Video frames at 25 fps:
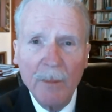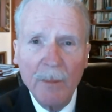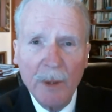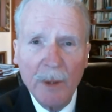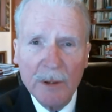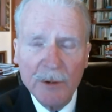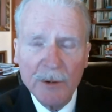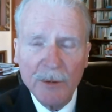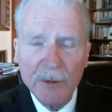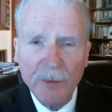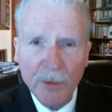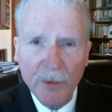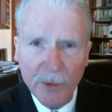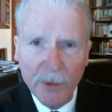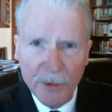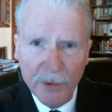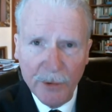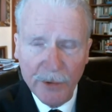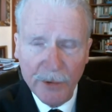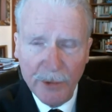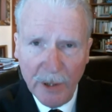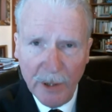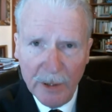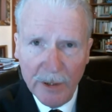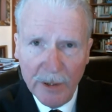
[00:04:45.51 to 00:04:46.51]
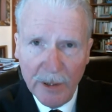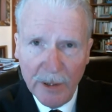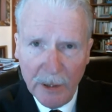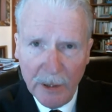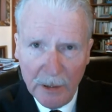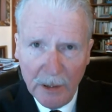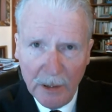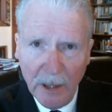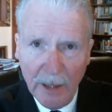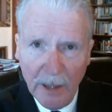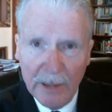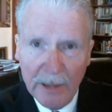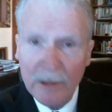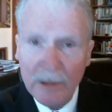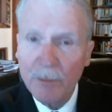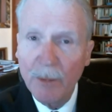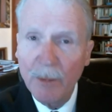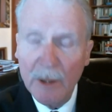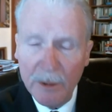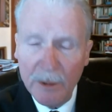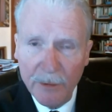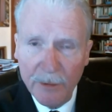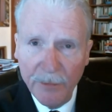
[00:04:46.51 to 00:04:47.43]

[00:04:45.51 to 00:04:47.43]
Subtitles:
much further than the Enlightenment